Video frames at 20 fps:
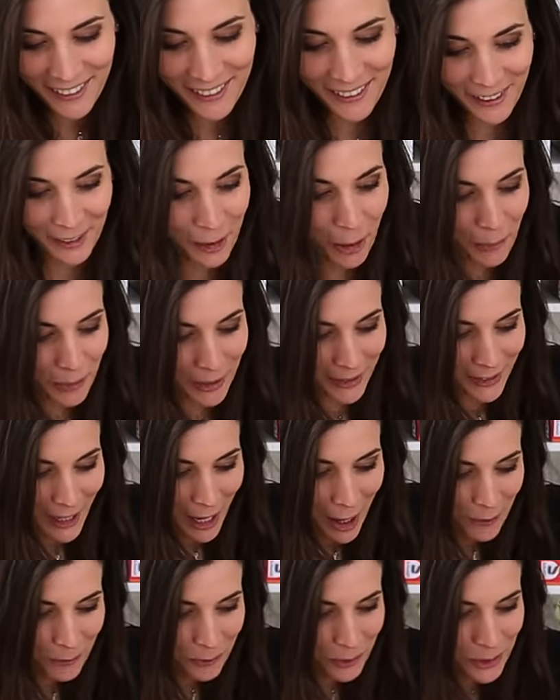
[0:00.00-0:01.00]
The going
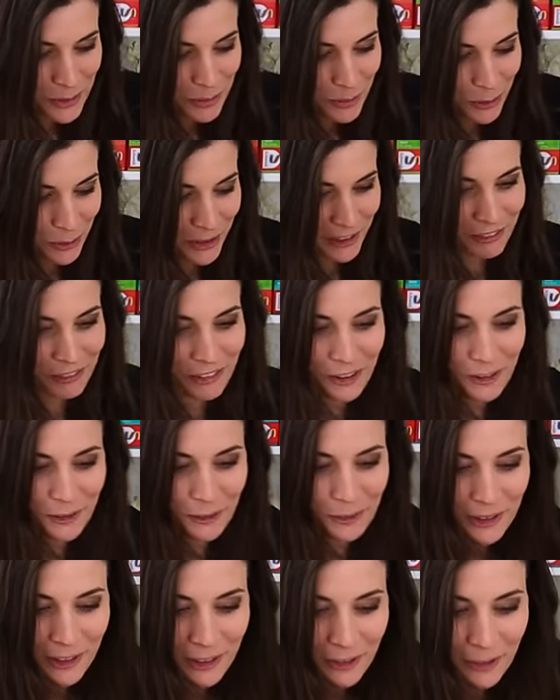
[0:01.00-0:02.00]
down was more
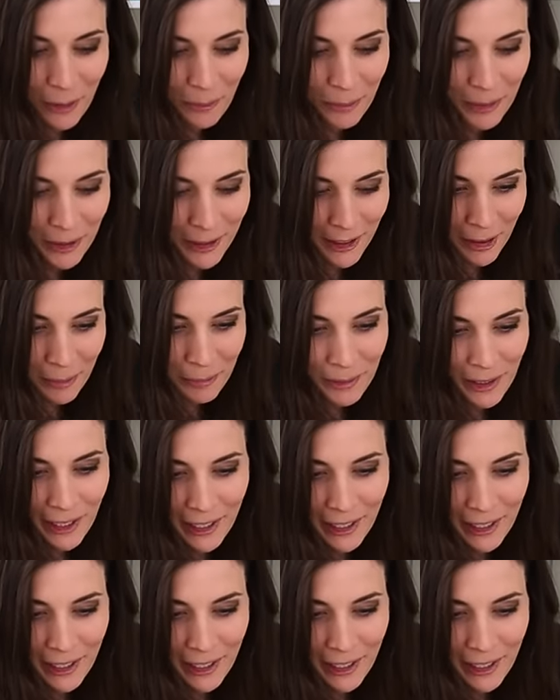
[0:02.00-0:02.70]
difficult than going up.